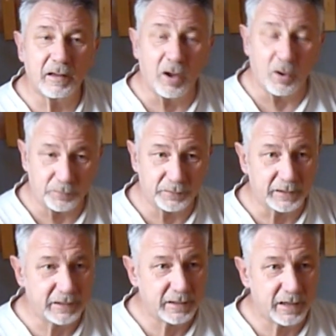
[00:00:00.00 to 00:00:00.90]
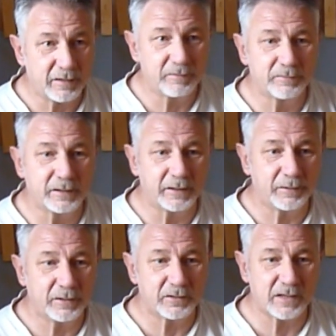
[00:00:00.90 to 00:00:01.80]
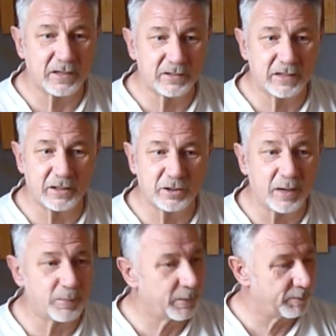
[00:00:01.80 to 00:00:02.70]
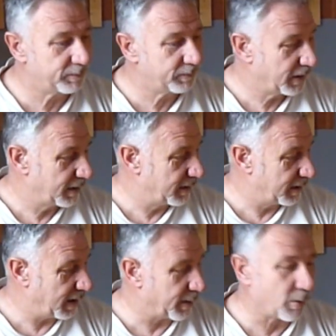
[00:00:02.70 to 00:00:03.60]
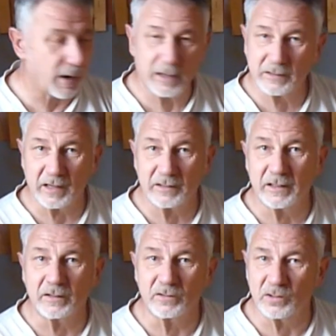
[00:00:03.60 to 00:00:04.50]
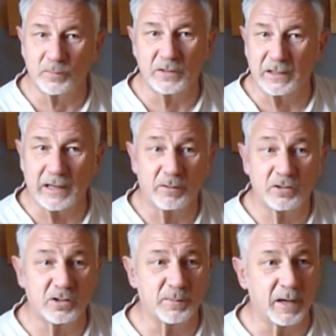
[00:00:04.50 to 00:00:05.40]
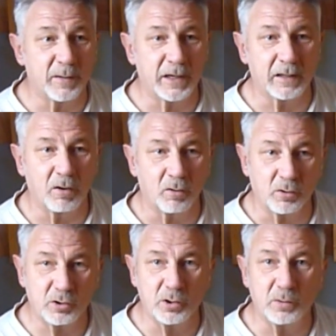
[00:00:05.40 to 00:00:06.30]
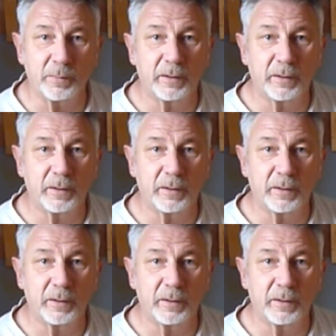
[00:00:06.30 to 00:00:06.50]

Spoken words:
Hopefully, yeah, it'll start to take shape, and that'll be quite exciting, because up until now it's just been a big long tube.